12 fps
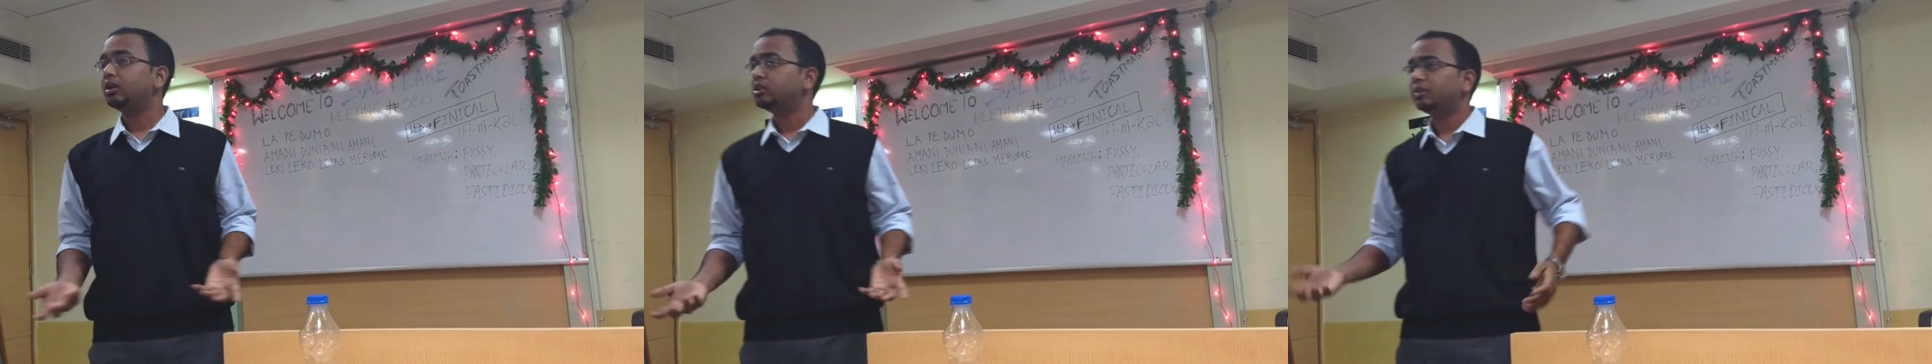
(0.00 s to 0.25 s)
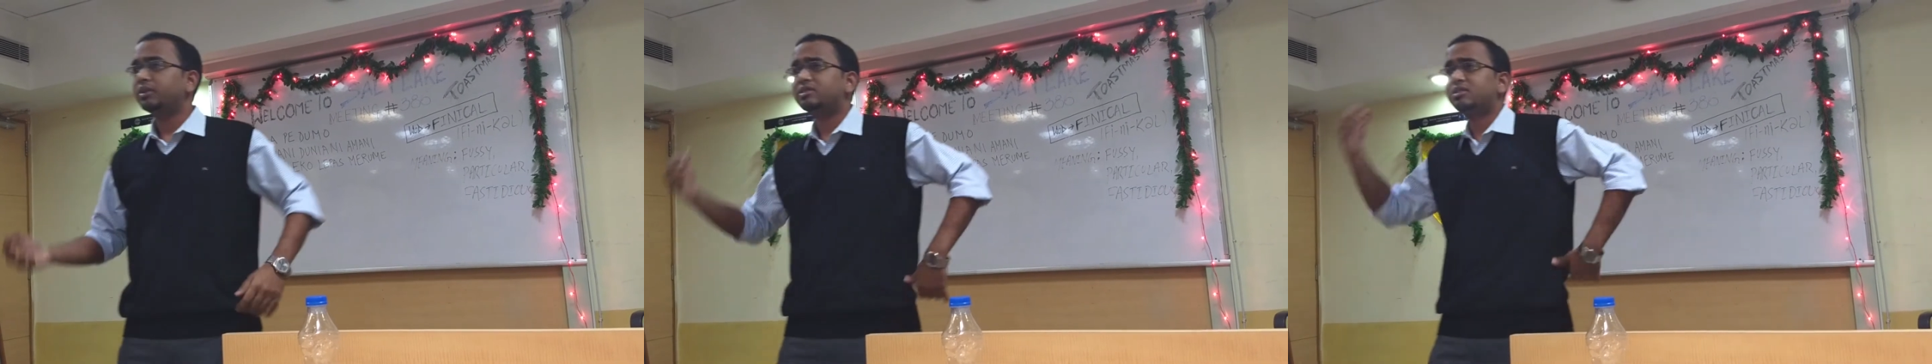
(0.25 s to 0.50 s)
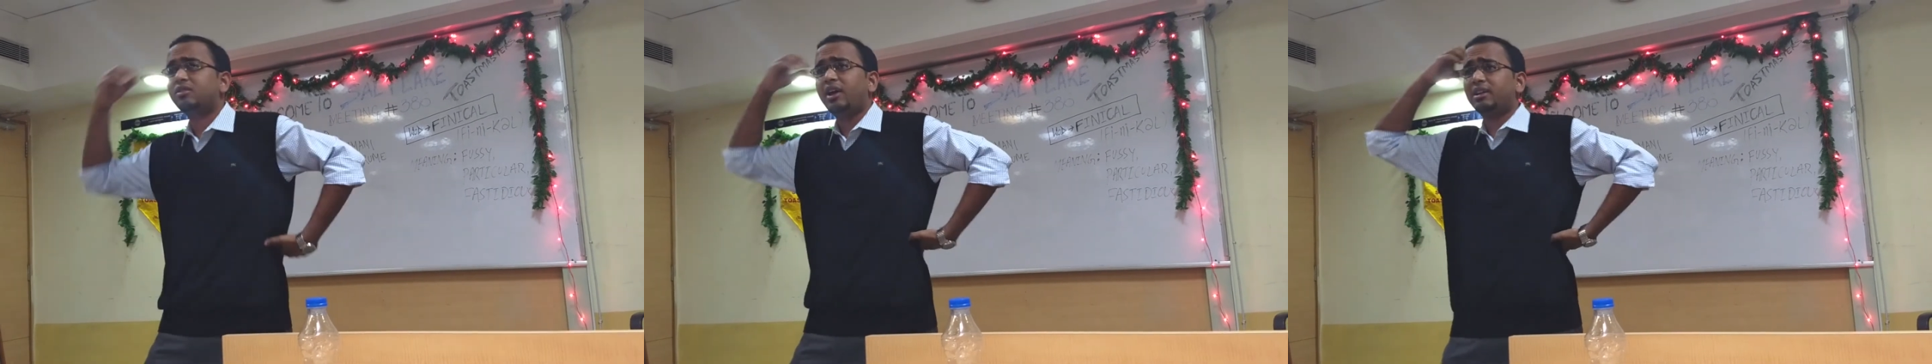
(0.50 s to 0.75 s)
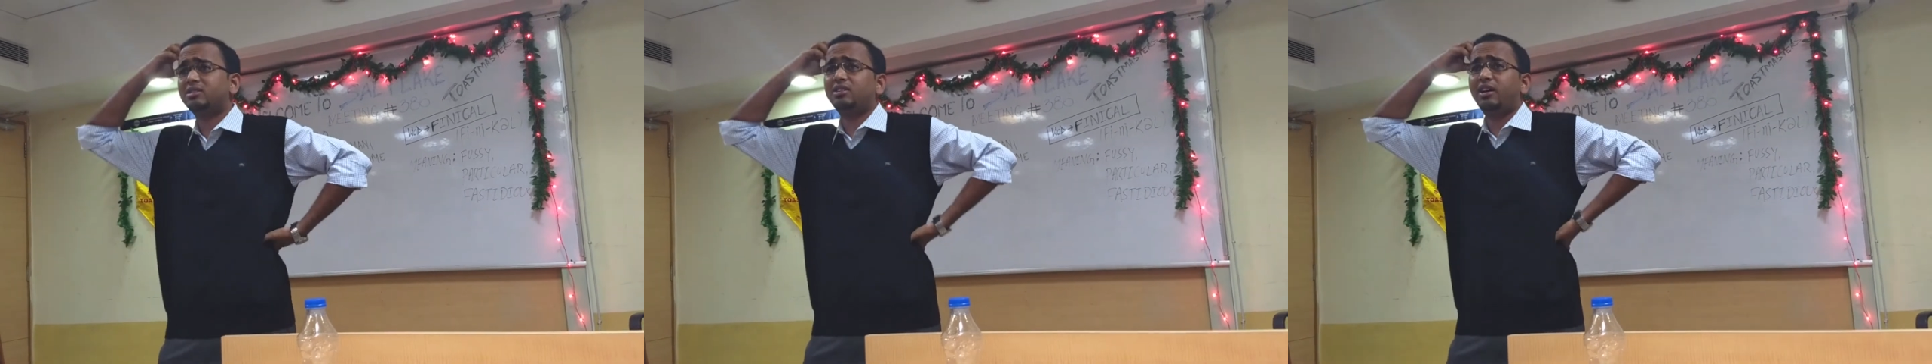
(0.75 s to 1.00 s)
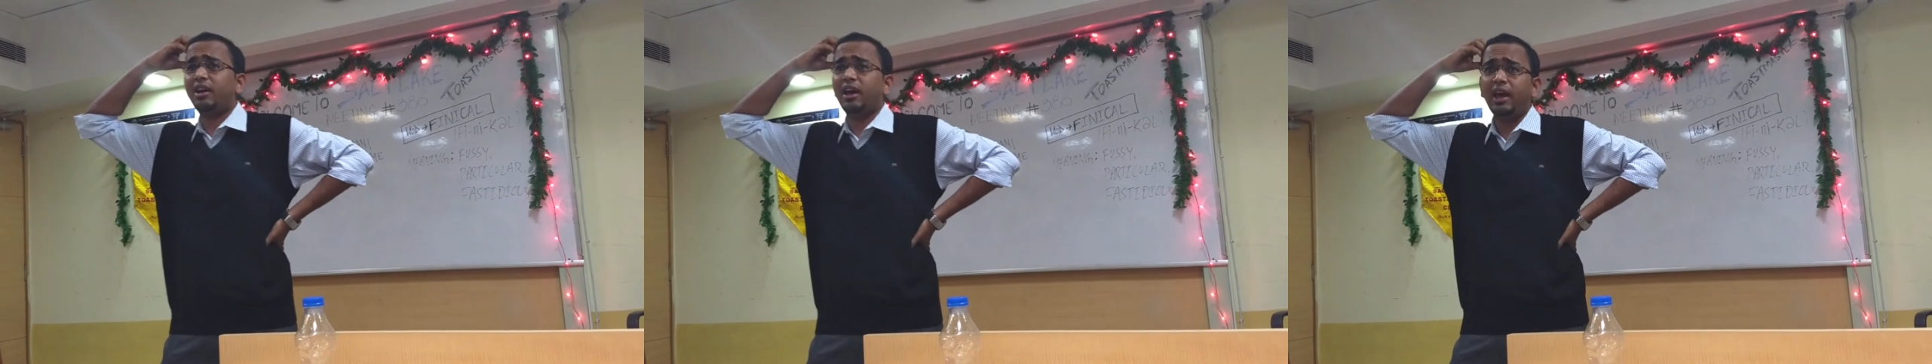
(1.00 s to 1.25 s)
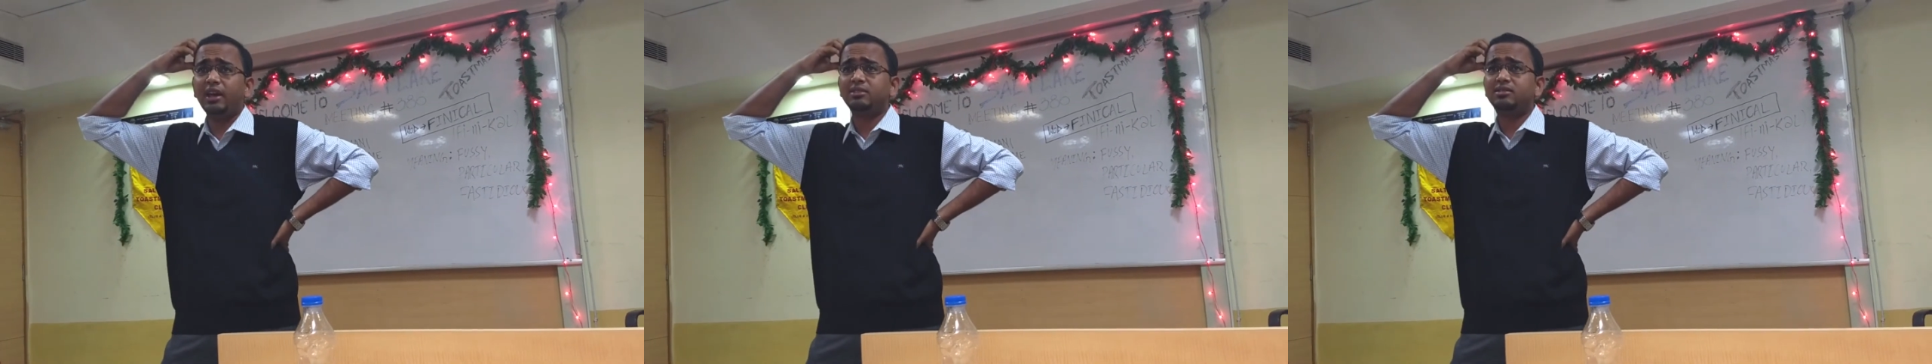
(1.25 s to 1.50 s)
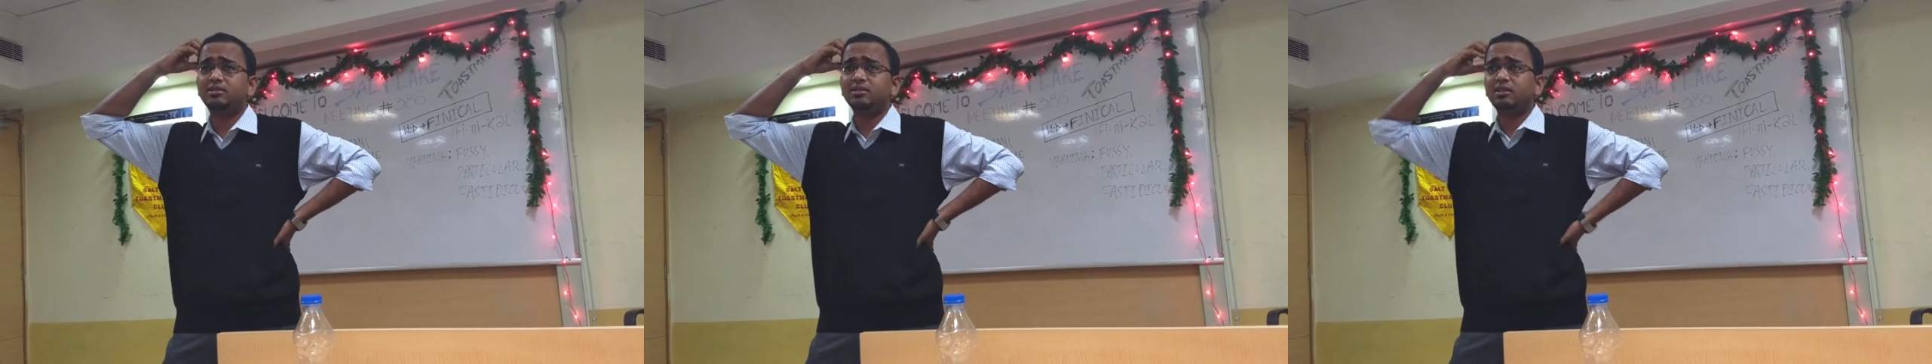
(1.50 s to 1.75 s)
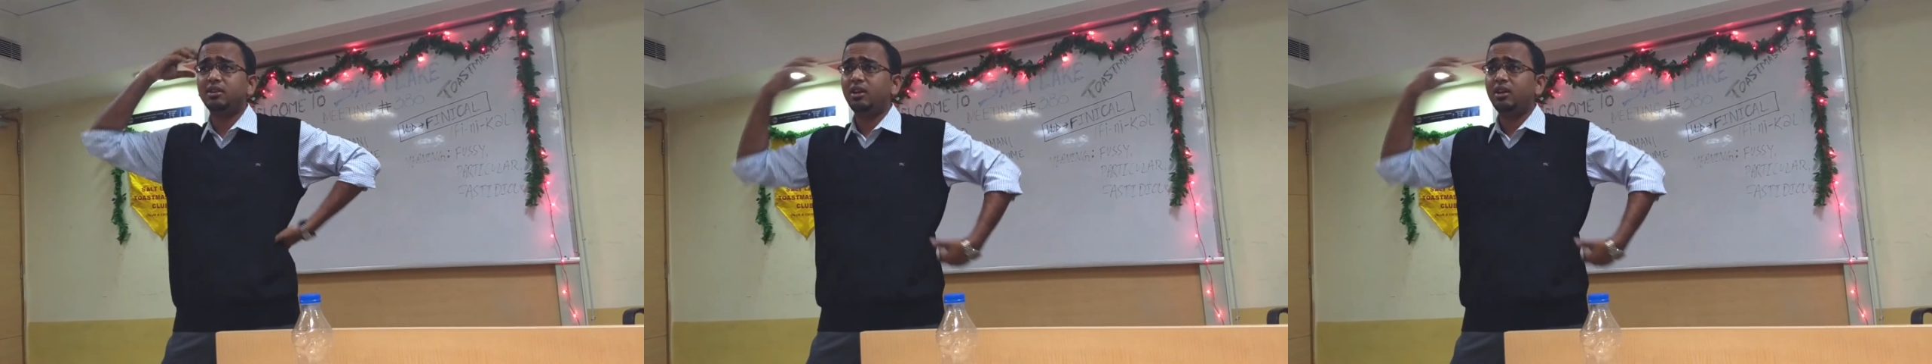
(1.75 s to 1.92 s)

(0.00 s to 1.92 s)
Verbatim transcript: They'll scratch their heads.